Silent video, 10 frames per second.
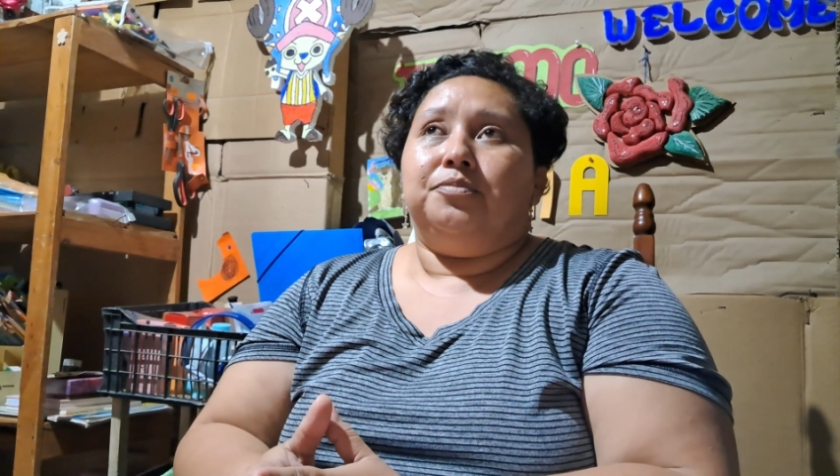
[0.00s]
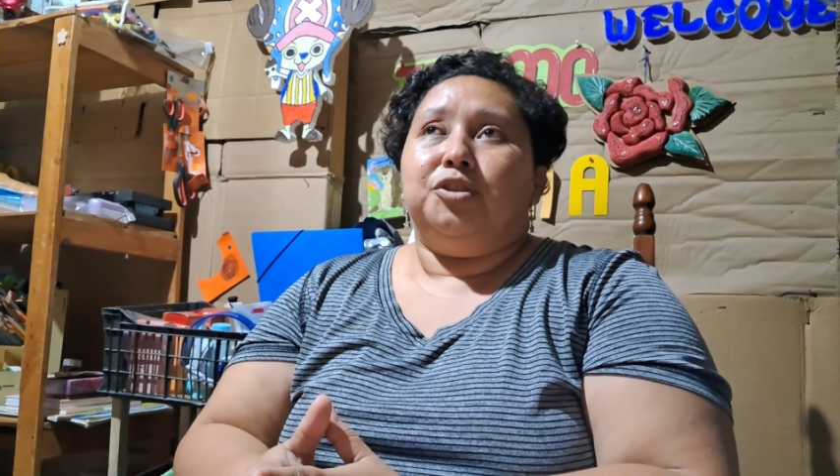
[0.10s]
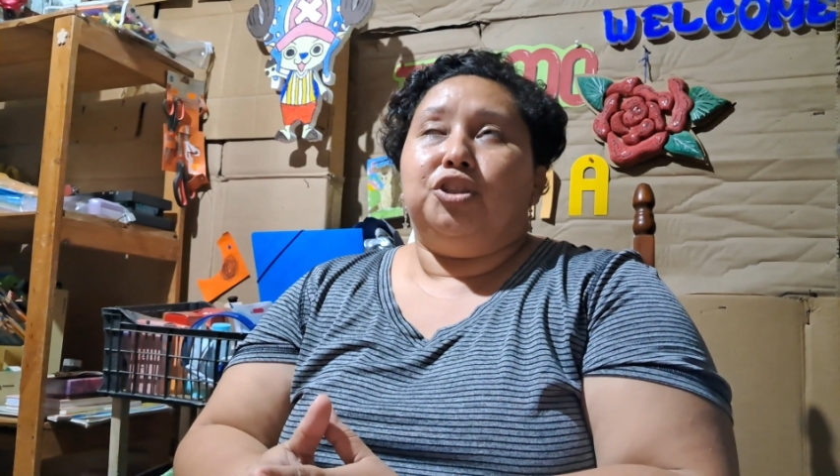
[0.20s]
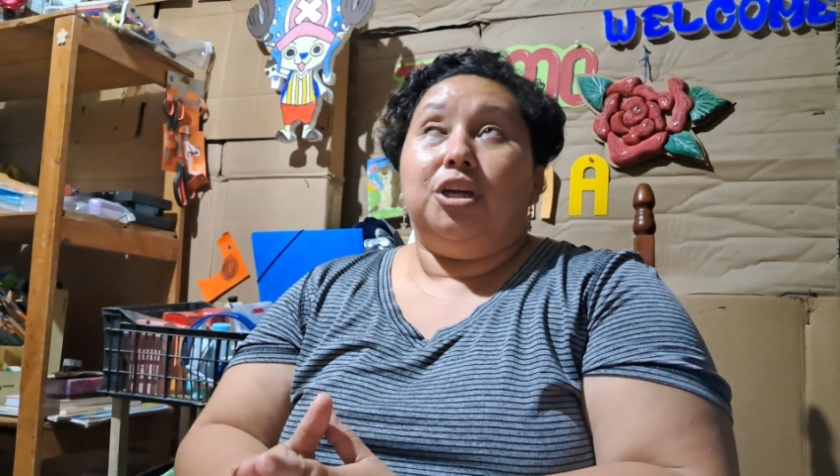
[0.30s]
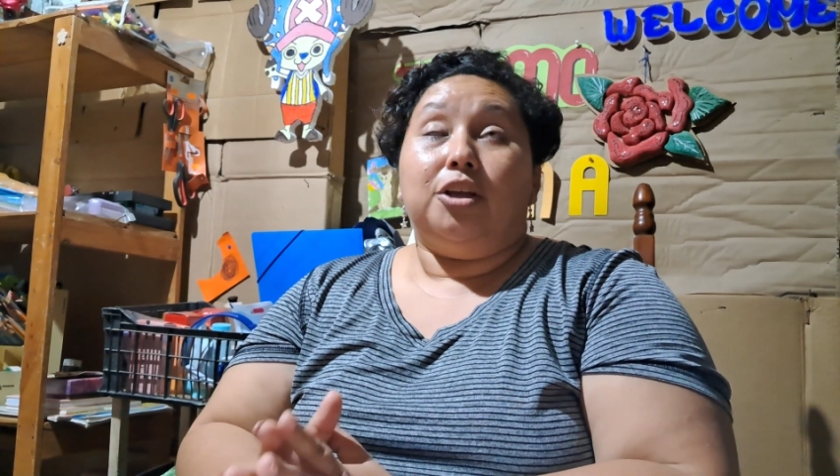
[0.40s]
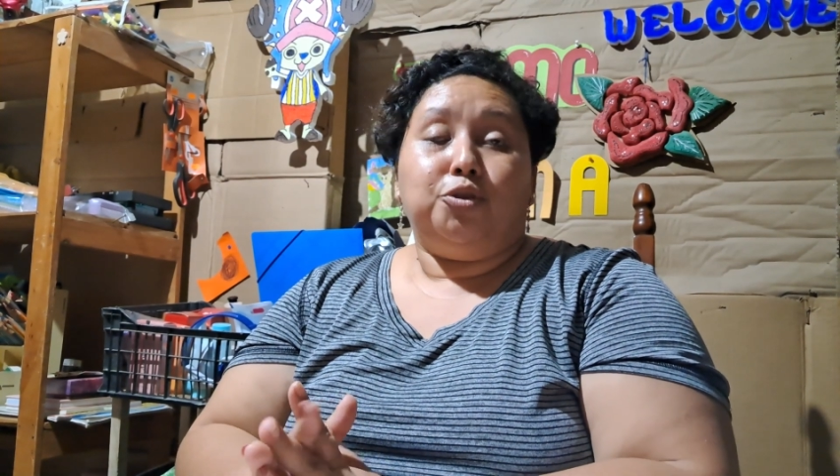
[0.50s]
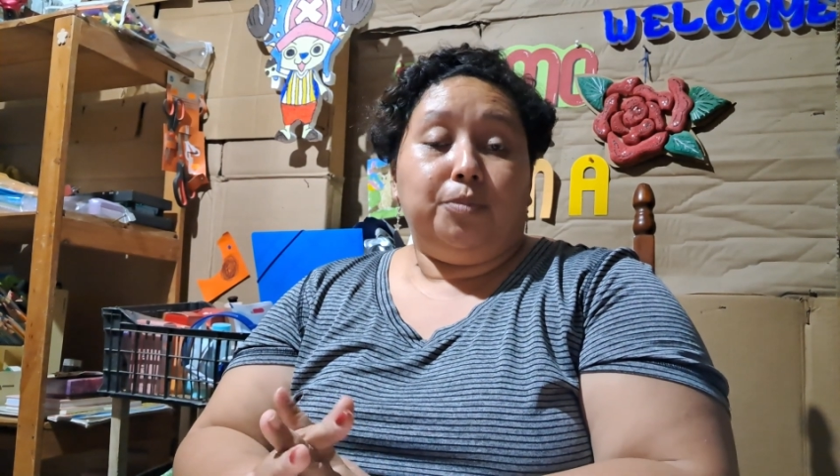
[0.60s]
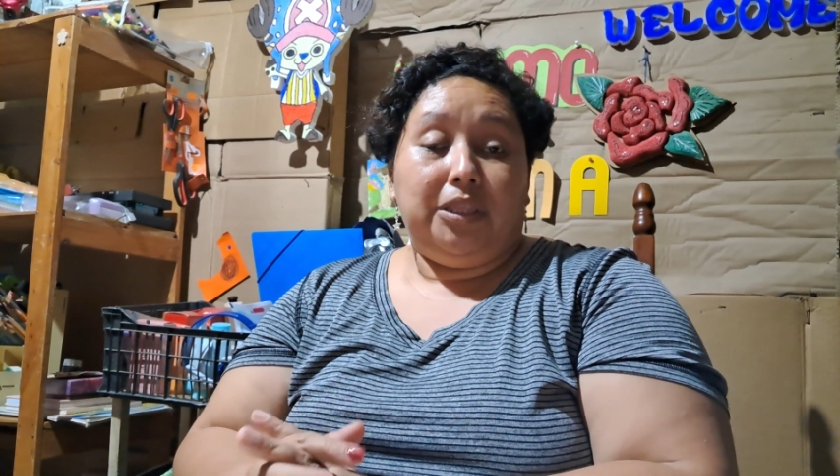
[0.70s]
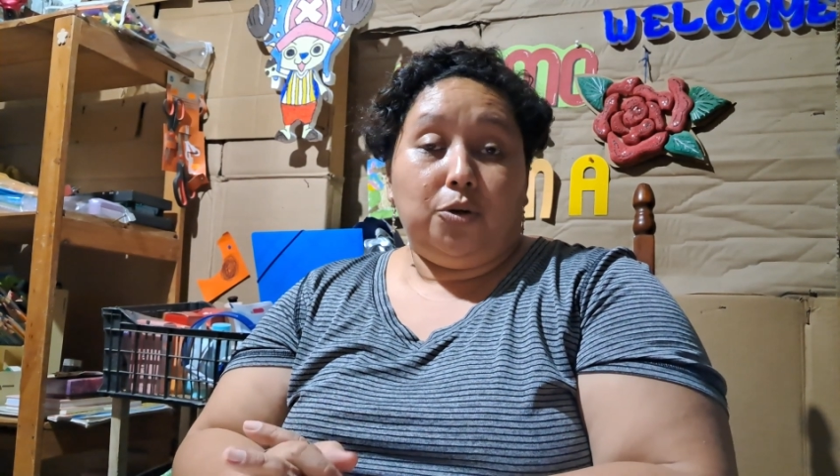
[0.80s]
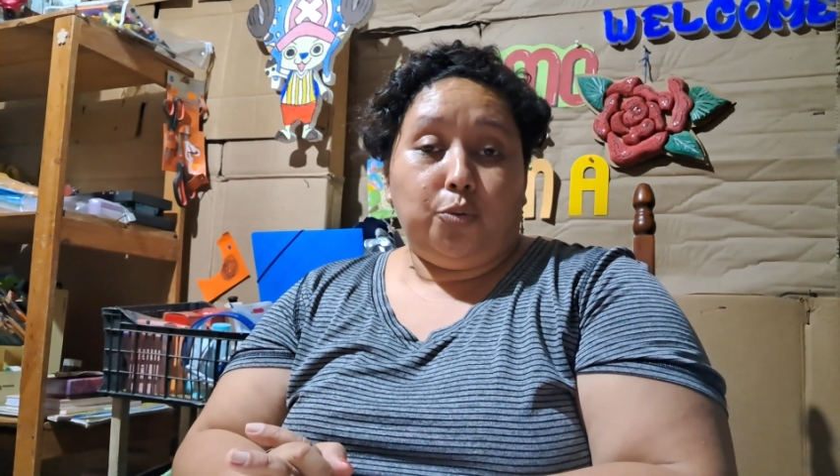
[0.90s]
She got to
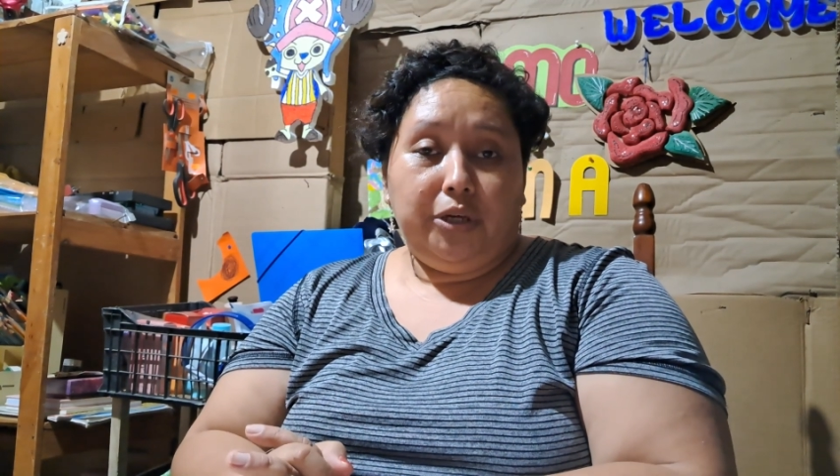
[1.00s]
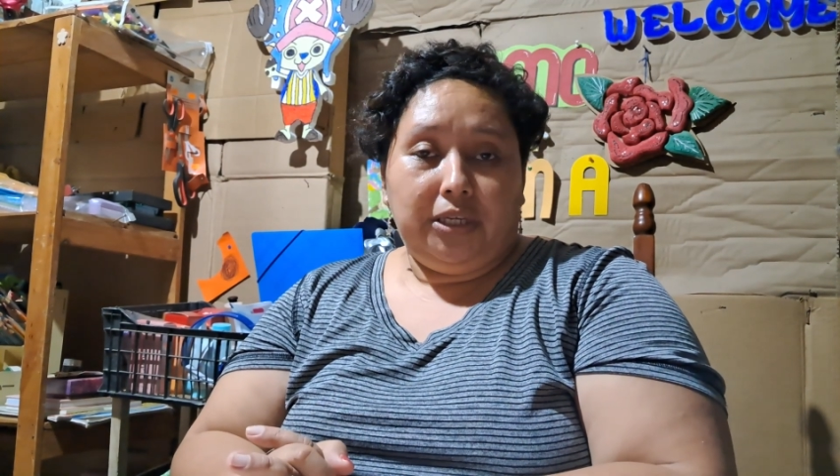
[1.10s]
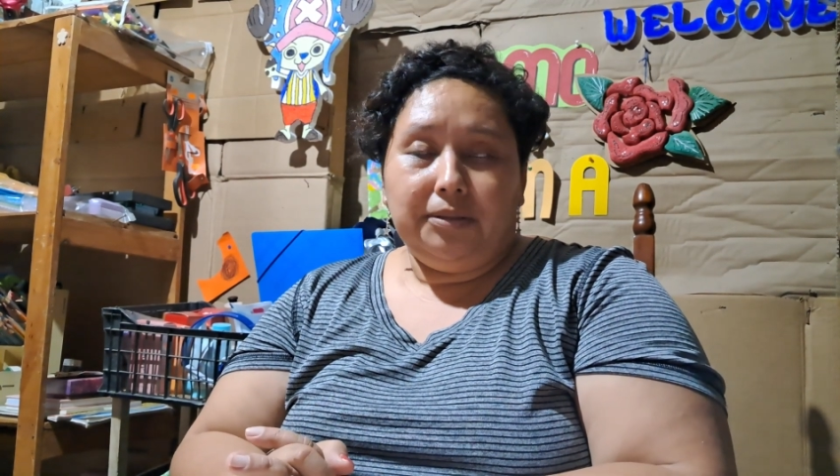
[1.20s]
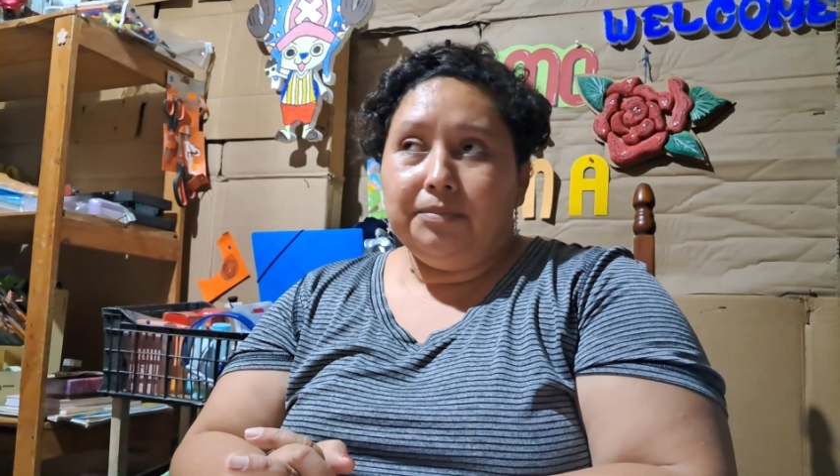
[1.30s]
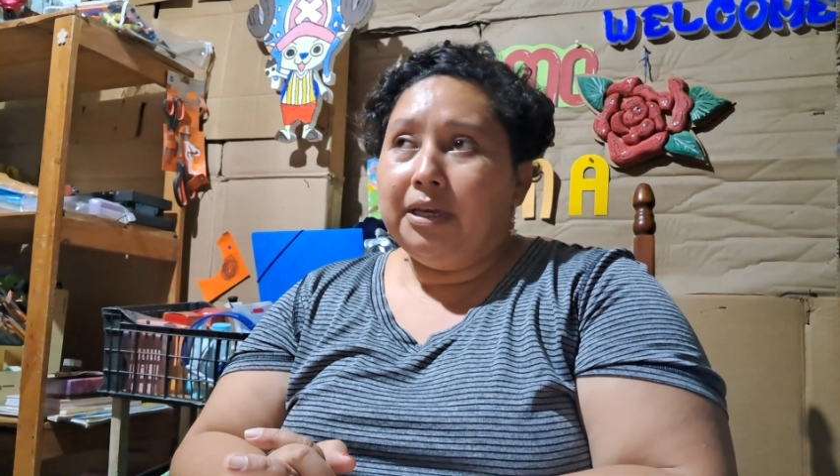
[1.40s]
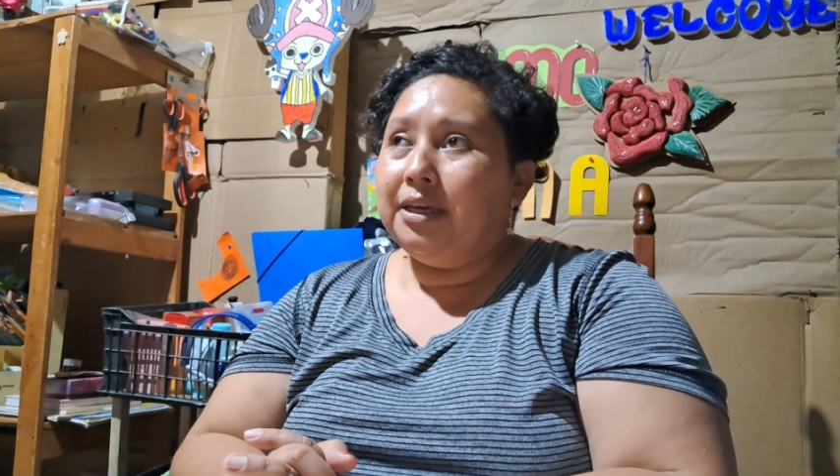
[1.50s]
be the queen.